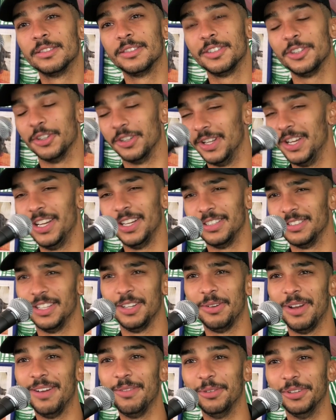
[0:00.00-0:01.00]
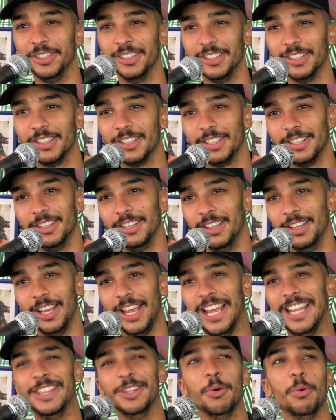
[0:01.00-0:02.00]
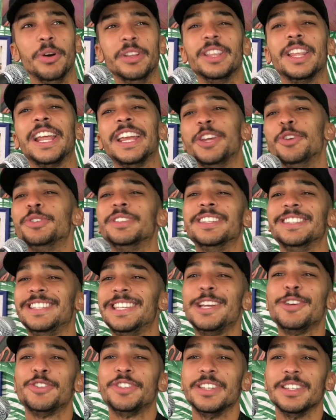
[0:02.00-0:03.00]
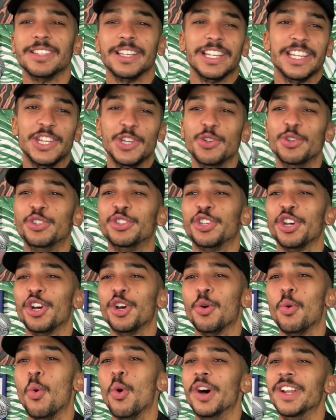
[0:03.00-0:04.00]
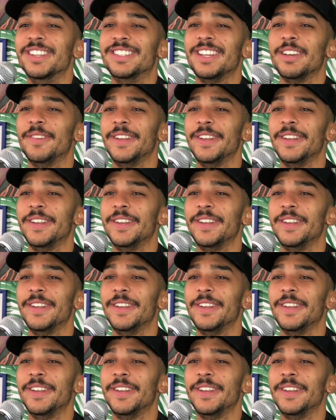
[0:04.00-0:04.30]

You're lying because I don't have one. I found yours. And the one that I use in secrecy is like it's not wilding though.